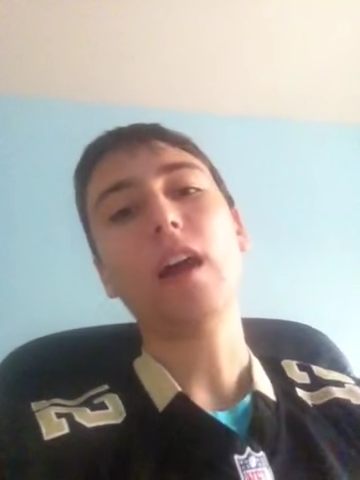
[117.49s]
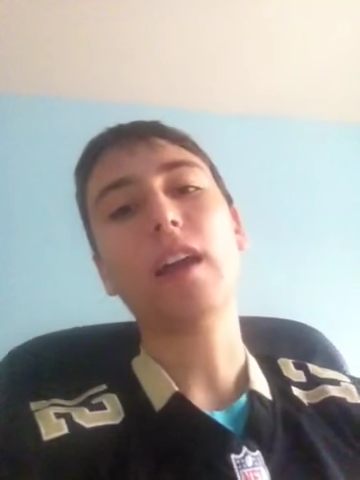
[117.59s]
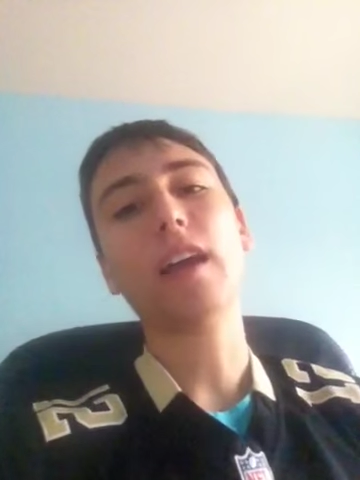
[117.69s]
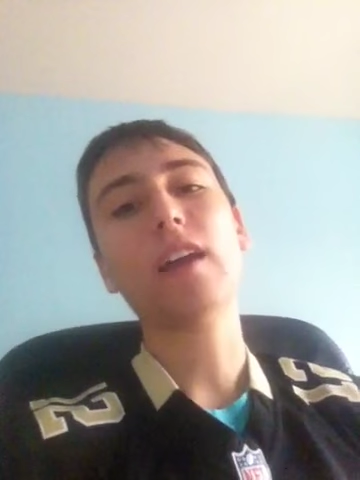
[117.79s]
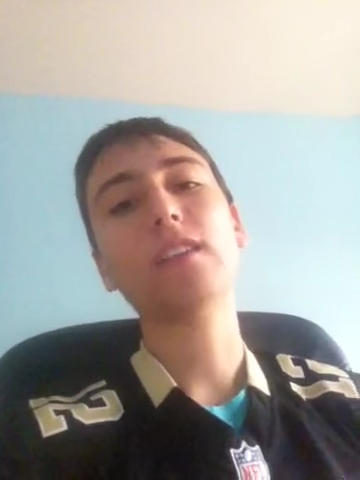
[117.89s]

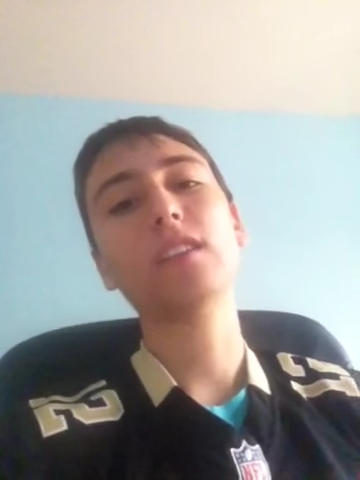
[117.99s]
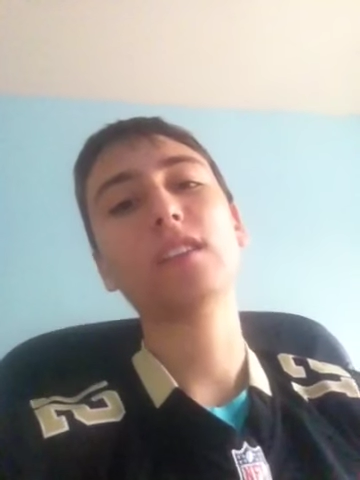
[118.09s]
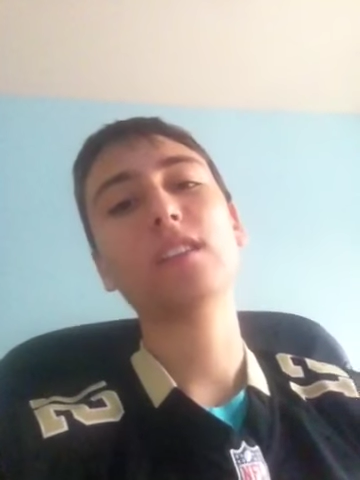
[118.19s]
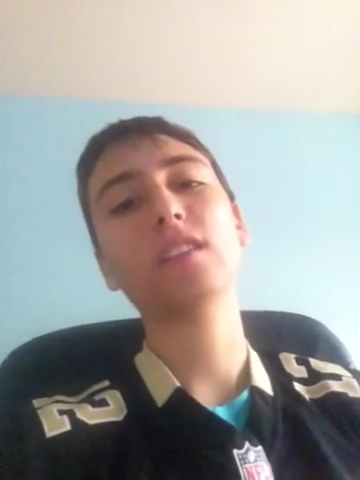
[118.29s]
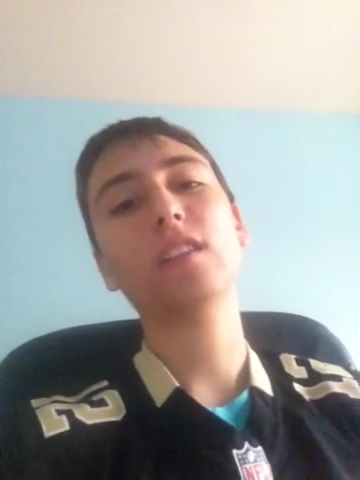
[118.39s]
I
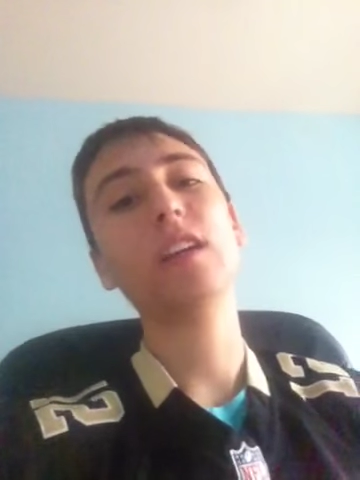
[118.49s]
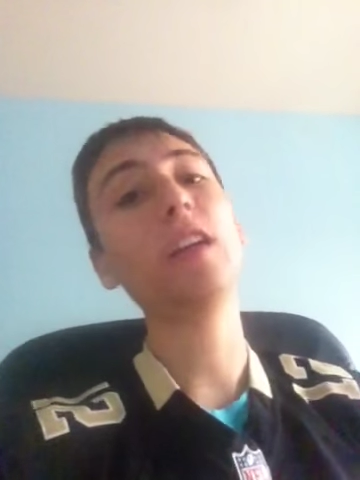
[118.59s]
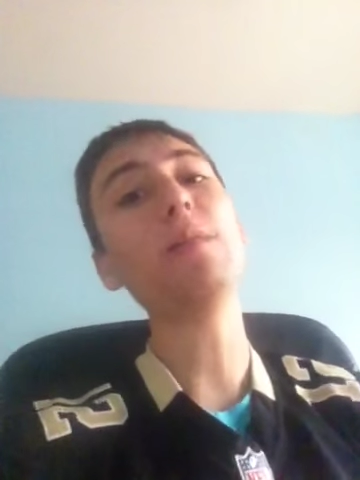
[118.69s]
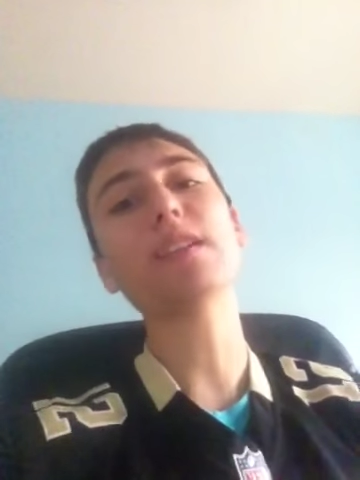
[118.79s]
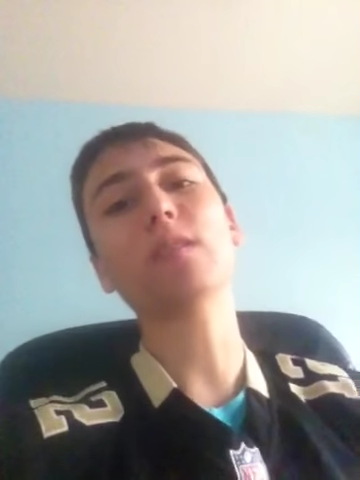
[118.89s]
guess
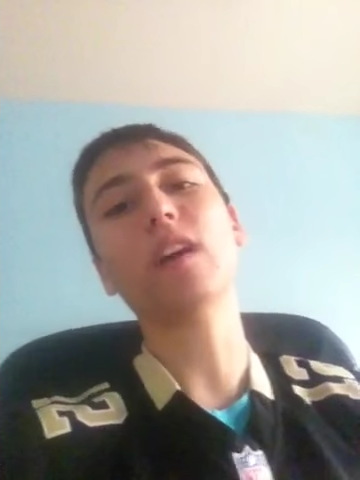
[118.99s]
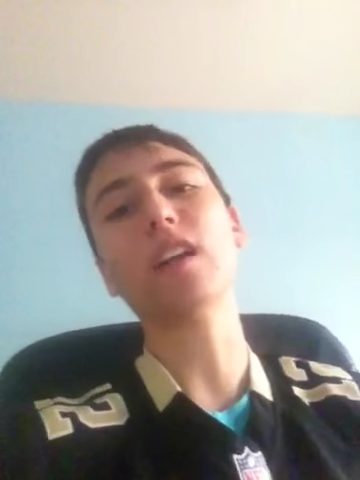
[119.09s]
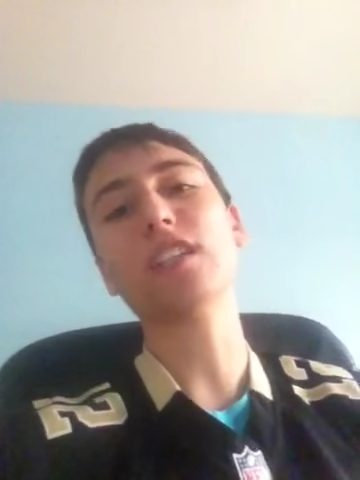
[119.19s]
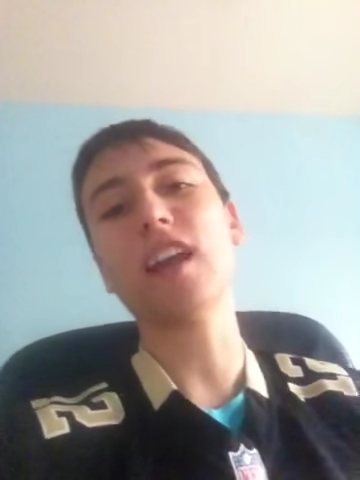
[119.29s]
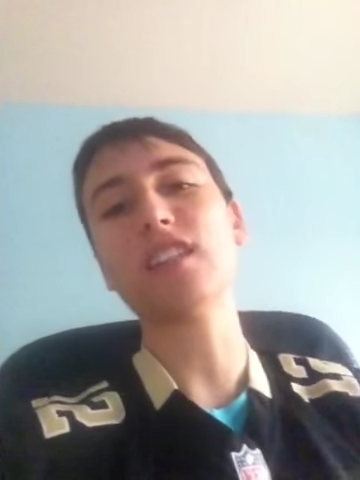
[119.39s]
he did make some
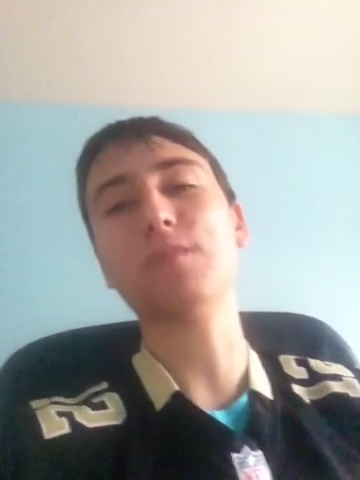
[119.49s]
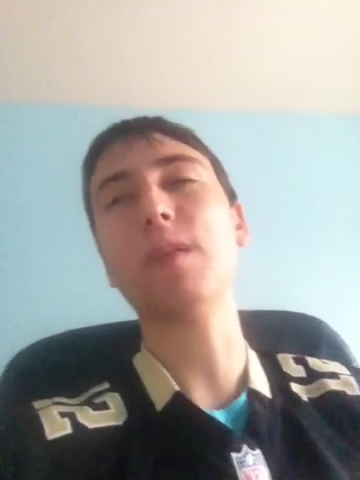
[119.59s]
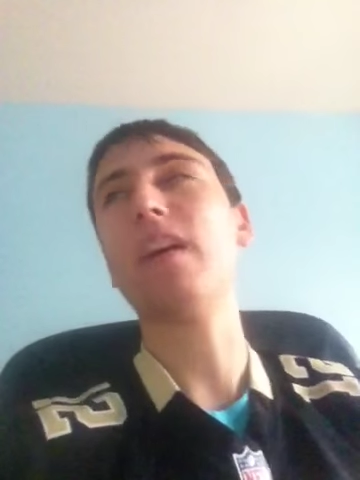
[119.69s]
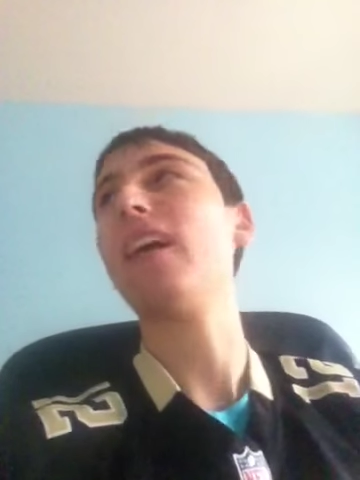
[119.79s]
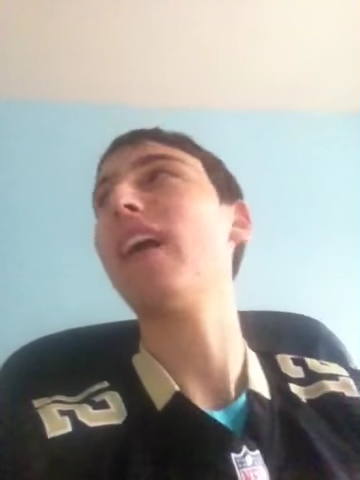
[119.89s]
clutch catches,
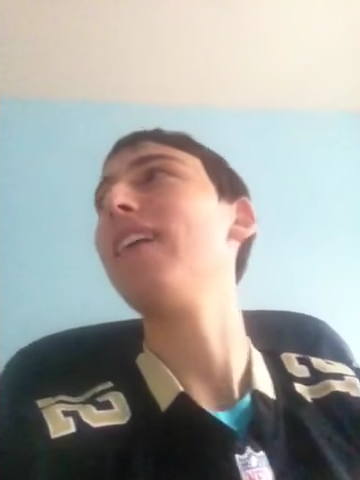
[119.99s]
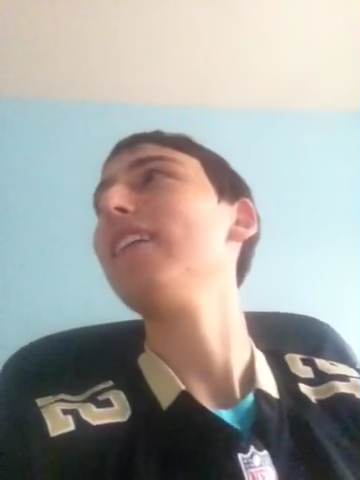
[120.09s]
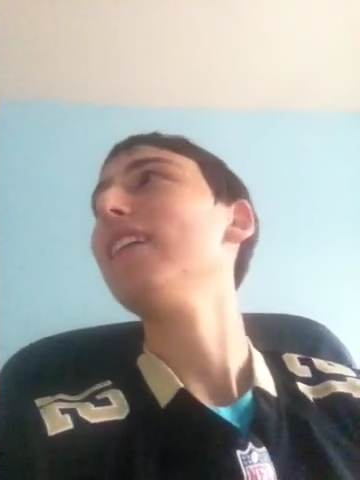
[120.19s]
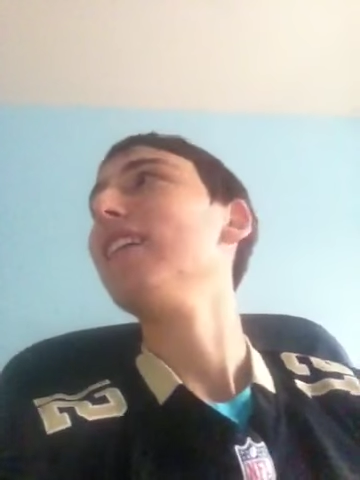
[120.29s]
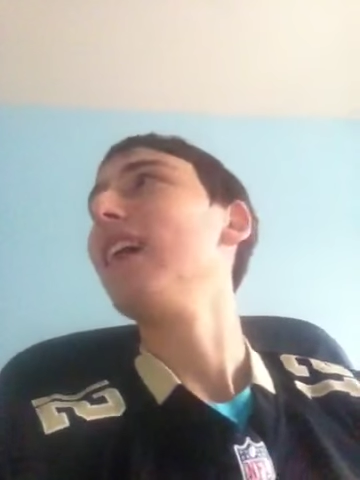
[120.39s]

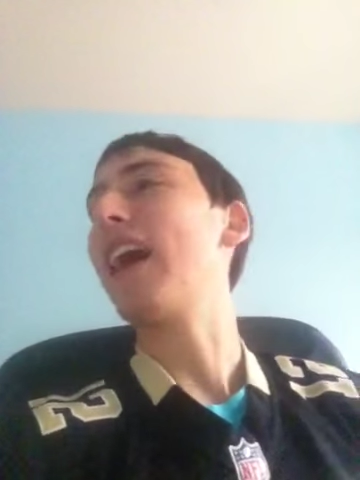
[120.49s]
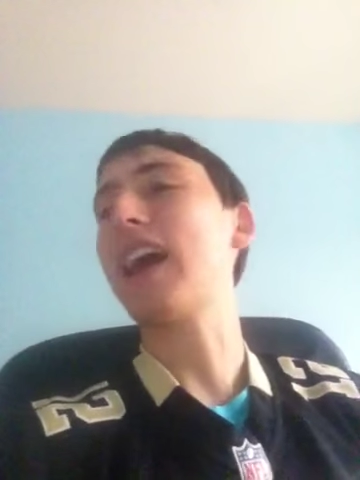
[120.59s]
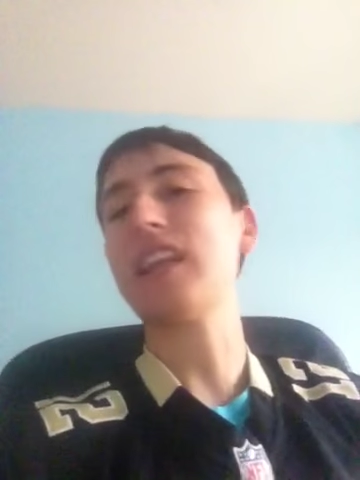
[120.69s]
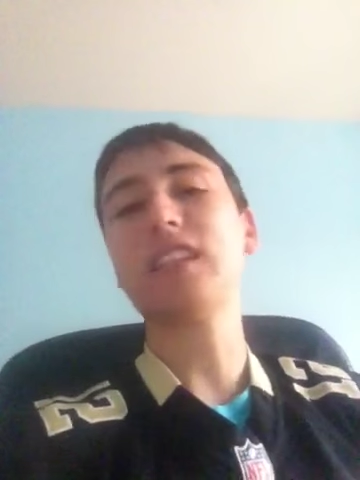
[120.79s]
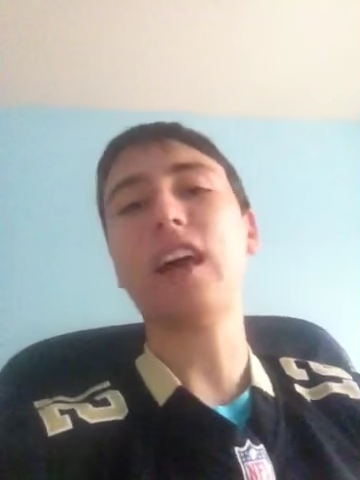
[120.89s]
but... I
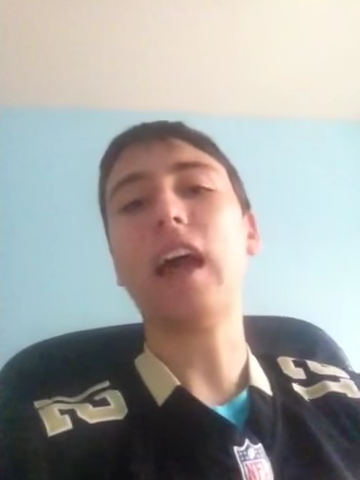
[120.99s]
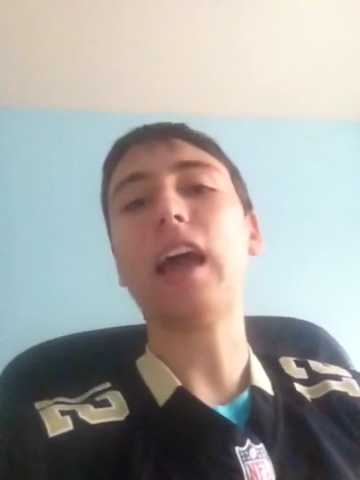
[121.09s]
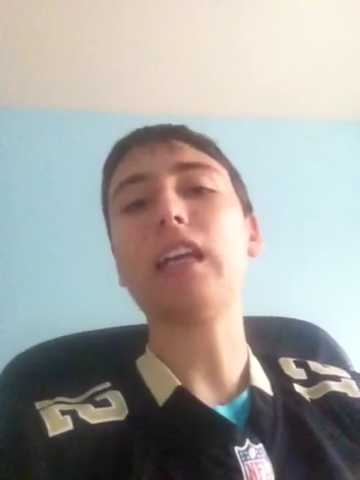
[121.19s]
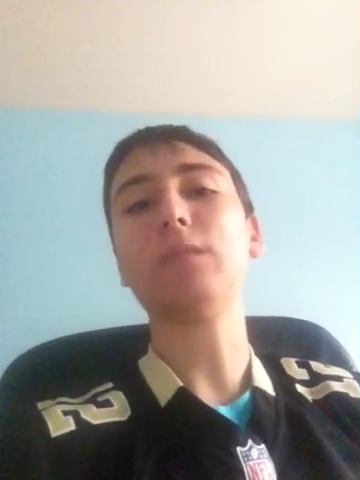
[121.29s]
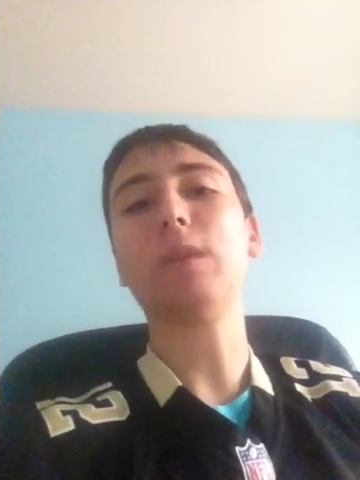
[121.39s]
guess
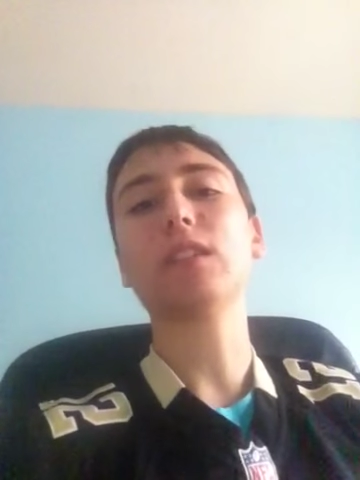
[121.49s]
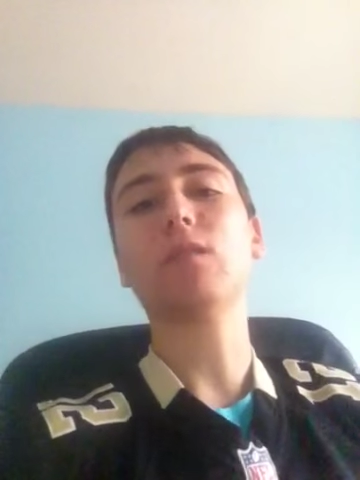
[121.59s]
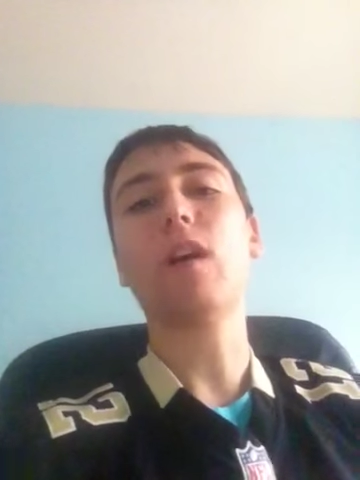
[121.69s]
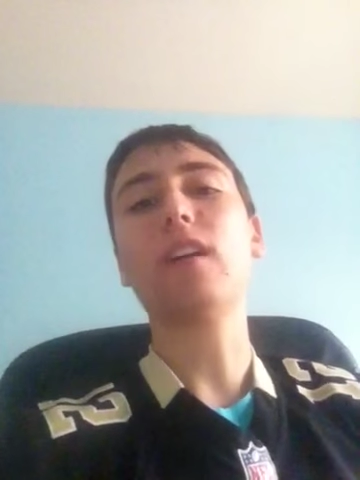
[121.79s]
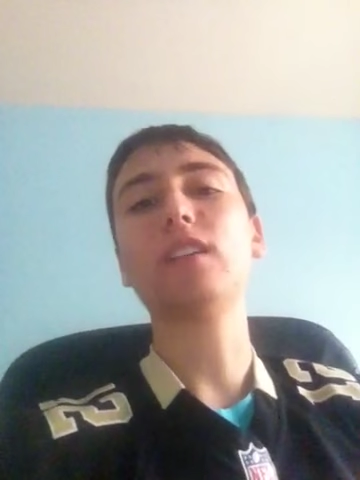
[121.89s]
he must
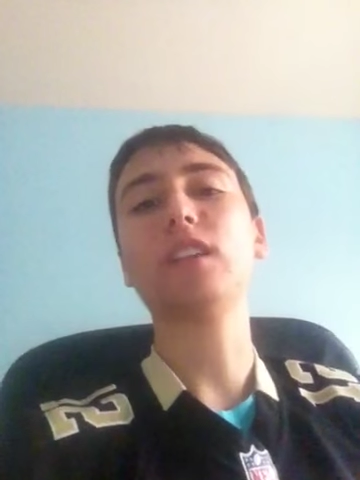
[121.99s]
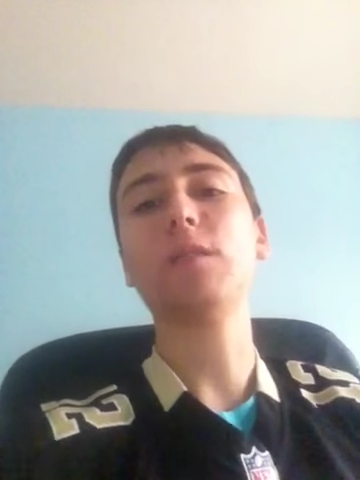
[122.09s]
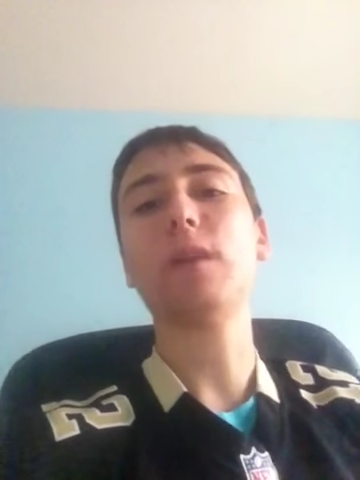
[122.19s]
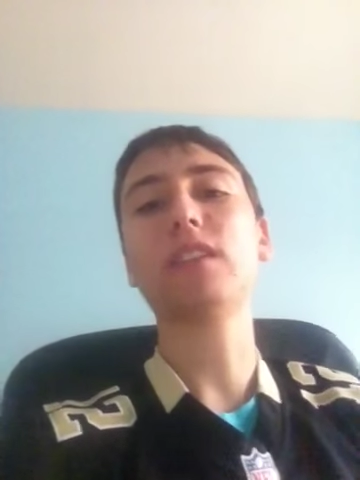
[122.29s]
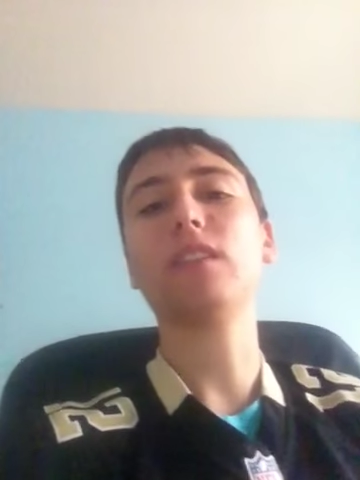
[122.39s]

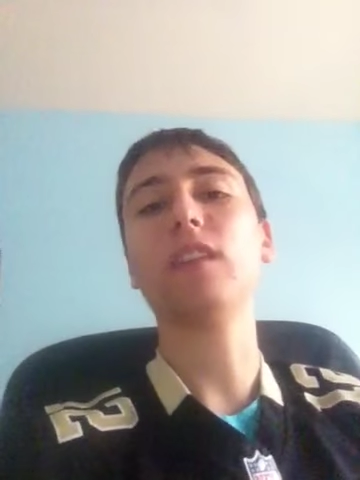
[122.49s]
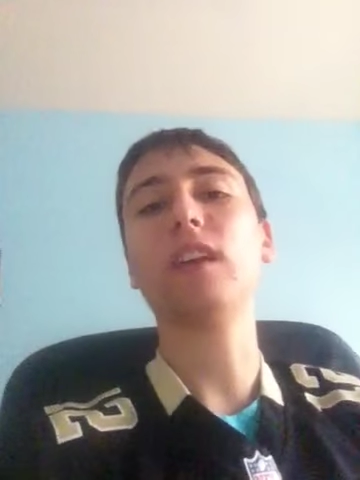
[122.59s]
have